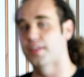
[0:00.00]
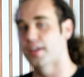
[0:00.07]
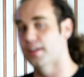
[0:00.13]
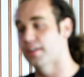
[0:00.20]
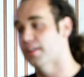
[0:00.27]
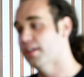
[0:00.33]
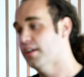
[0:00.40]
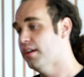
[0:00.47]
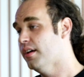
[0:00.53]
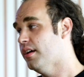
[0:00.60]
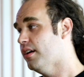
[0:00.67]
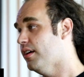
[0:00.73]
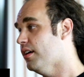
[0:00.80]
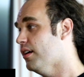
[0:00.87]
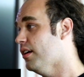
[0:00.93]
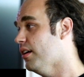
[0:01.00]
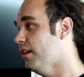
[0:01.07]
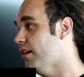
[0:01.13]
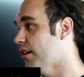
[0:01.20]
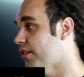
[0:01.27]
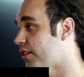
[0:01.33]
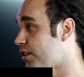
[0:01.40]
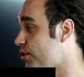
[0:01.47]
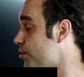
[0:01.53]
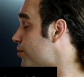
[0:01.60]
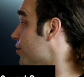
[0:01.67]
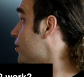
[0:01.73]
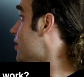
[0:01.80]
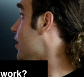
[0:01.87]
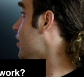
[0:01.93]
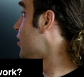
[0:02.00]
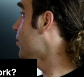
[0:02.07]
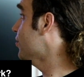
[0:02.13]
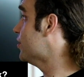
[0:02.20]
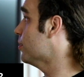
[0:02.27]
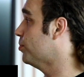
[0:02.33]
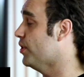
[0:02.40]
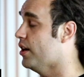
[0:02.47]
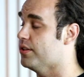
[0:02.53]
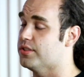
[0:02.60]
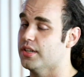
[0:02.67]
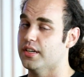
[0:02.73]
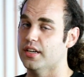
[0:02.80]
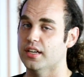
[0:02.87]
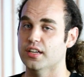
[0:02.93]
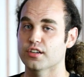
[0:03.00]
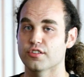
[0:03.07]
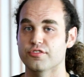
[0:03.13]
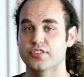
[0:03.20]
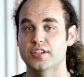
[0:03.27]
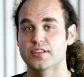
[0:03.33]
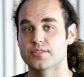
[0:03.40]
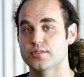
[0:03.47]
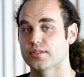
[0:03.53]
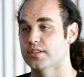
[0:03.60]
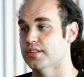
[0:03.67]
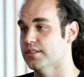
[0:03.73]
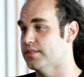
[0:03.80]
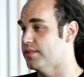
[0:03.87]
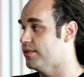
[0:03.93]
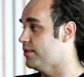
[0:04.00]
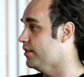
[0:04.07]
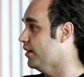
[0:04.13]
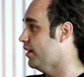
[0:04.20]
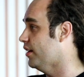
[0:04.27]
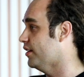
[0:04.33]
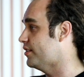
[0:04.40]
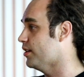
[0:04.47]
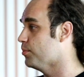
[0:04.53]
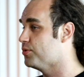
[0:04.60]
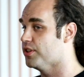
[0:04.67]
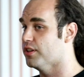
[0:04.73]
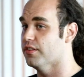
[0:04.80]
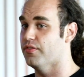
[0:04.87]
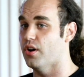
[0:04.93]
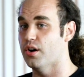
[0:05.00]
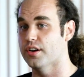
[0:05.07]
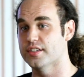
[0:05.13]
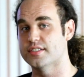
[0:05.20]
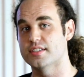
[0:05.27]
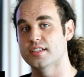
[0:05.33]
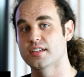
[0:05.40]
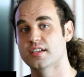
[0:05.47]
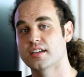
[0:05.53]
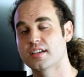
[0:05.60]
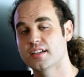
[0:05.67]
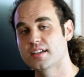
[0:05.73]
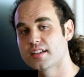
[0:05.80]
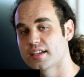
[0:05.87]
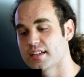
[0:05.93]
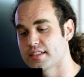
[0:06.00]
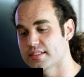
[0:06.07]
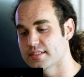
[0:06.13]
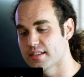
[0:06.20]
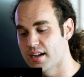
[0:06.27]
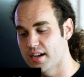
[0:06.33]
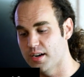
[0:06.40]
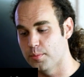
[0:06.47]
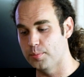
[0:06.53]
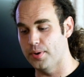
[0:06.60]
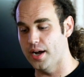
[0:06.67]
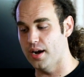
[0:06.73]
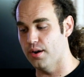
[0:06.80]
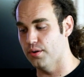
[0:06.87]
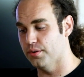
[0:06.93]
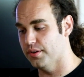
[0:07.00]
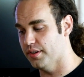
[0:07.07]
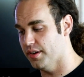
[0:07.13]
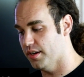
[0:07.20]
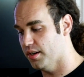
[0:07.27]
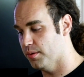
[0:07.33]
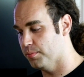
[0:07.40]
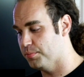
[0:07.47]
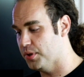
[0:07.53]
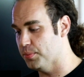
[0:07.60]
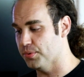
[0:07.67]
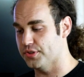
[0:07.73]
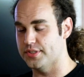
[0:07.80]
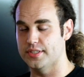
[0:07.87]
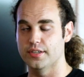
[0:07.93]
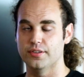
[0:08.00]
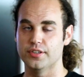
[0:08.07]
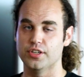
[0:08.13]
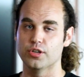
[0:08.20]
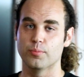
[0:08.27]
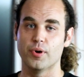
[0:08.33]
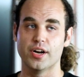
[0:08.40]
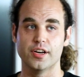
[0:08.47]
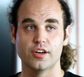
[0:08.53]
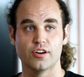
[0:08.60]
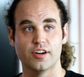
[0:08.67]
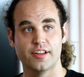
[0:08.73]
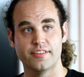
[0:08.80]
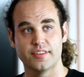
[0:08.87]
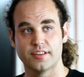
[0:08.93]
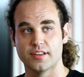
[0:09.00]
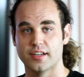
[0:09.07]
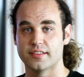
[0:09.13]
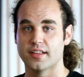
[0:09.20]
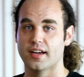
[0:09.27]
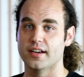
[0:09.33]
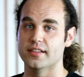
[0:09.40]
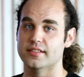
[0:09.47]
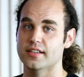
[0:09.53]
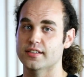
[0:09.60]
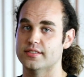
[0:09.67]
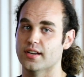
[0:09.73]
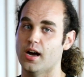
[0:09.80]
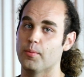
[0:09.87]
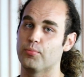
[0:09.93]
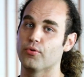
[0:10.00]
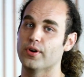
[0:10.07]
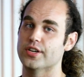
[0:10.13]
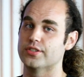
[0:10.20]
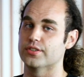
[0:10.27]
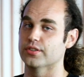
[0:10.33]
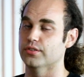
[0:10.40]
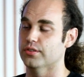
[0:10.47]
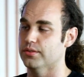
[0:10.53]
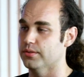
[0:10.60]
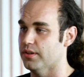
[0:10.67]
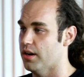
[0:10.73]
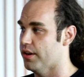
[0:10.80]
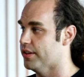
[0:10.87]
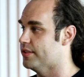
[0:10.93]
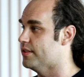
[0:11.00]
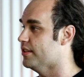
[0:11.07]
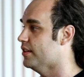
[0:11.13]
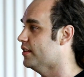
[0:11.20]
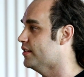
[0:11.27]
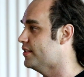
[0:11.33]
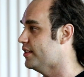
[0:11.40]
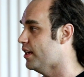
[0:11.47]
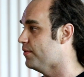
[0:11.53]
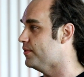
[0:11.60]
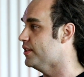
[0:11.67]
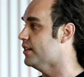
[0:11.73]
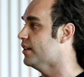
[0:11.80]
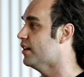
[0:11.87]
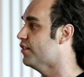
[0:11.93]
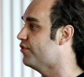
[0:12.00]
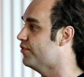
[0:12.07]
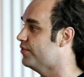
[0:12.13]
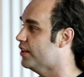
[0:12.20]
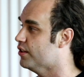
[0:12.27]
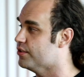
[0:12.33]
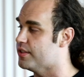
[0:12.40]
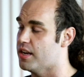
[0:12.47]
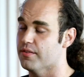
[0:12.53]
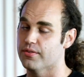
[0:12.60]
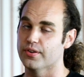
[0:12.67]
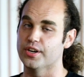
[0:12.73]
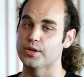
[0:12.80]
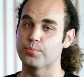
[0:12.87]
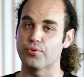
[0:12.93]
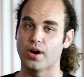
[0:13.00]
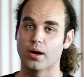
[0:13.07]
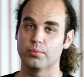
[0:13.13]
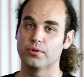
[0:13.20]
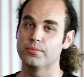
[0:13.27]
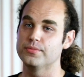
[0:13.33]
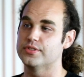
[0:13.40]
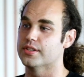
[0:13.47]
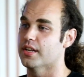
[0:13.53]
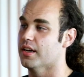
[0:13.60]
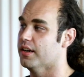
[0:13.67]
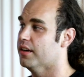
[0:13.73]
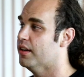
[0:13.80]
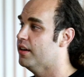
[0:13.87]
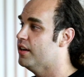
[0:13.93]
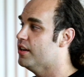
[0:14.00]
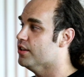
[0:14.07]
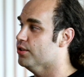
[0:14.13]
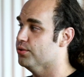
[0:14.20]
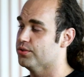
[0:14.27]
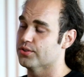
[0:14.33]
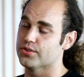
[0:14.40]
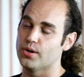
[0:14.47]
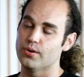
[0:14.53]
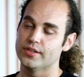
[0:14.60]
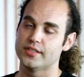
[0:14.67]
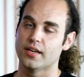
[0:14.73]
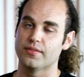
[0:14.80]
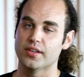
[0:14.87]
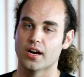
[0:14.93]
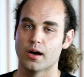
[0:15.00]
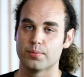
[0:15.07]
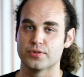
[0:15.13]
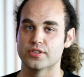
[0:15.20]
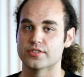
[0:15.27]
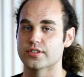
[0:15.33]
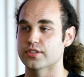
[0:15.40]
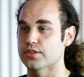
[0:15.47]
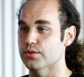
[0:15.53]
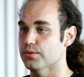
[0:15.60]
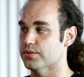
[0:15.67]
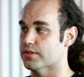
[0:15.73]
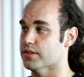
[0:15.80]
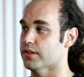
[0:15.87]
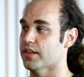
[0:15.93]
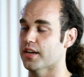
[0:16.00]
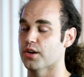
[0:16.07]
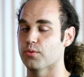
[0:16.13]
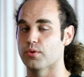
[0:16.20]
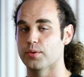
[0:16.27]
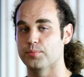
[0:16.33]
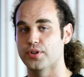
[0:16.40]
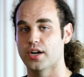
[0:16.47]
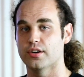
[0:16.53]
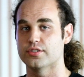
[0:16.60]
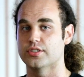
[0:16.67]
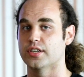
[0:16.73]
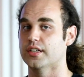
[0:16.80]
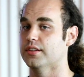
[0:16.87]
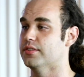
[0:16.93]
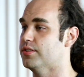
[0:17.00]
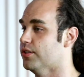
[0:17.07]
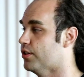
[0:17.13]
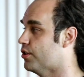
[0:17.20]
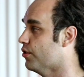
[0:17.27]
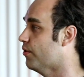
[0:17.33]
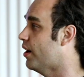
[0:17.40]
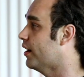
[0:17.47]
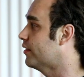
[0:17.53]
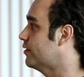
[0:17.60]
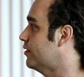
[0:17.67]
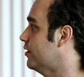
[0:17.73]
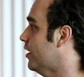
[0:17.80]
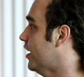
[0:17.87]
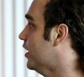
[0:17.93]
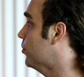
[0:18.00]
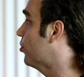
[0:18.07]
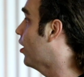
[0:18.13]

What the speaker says: then the users can use the blockchain to intervene. So this assumption of honesty is not about people stealing your money or anything like that. It's operational honesty and safety. And if there's ever any problems, then users always have the option to use the layer 1 blockchain to correct any